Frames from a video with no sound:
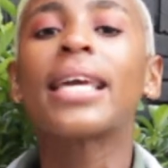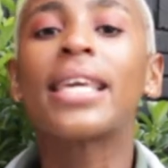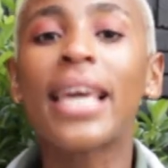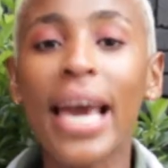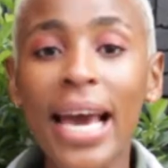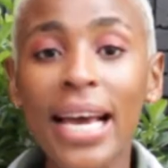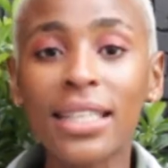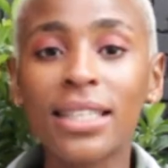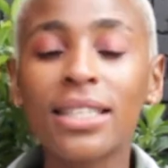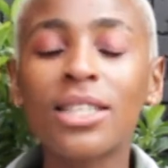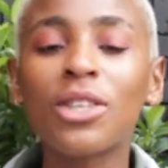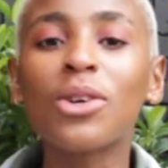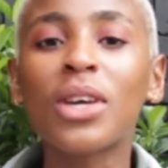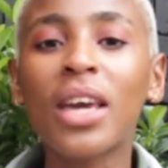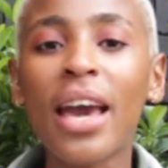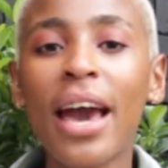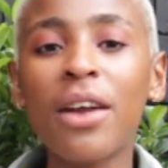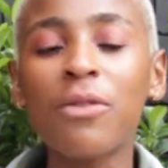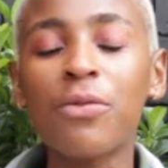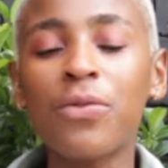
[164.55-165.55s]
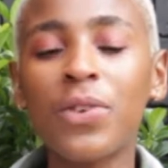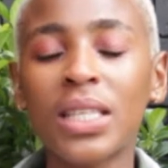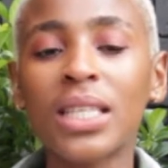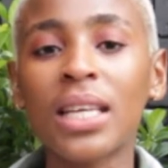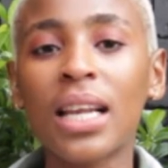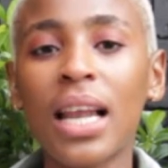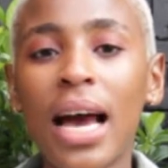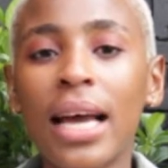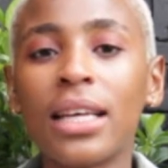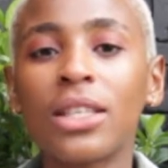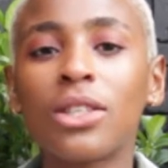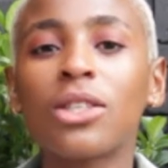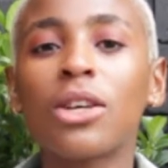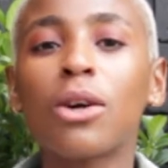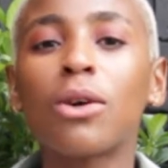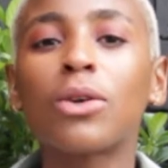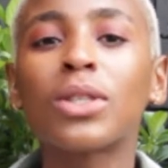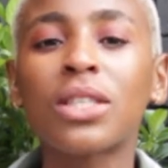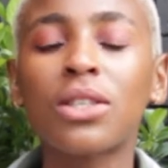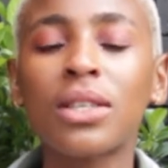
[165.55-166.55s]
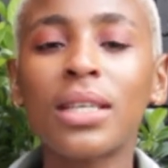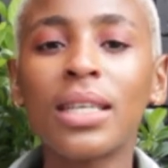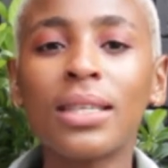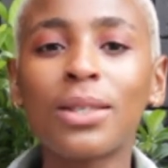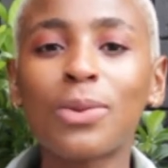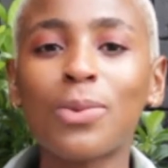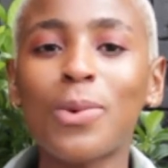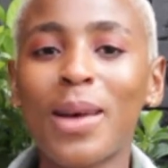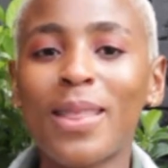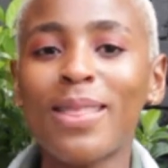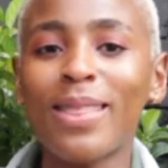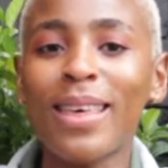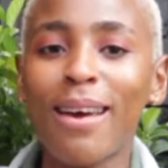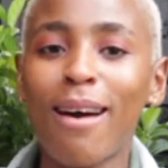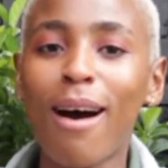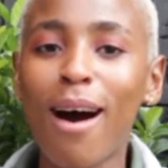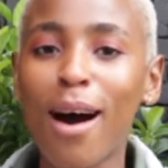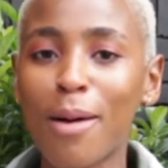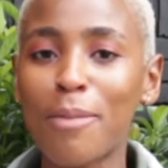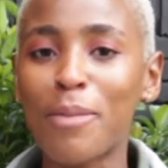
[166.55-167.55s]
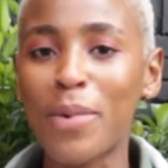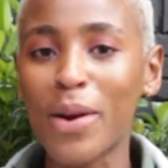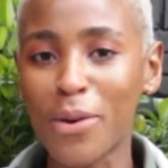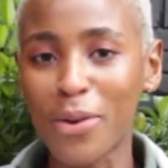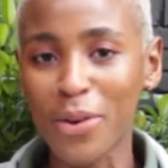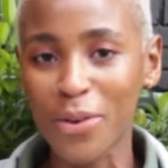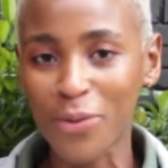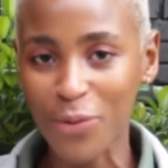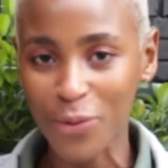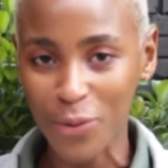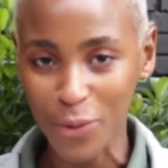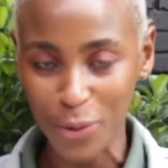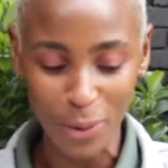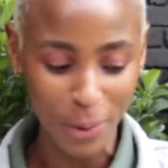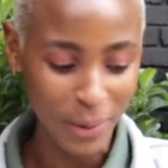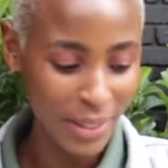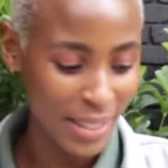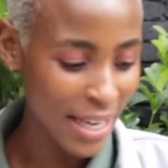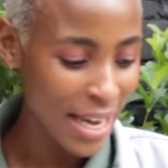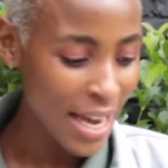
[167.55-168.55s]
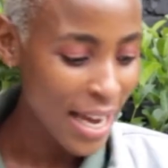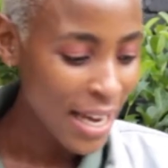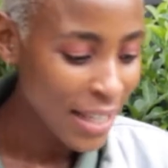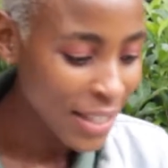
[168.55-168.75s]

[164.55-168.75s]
Yes, you can fertilize your trees when they are bearing fruits.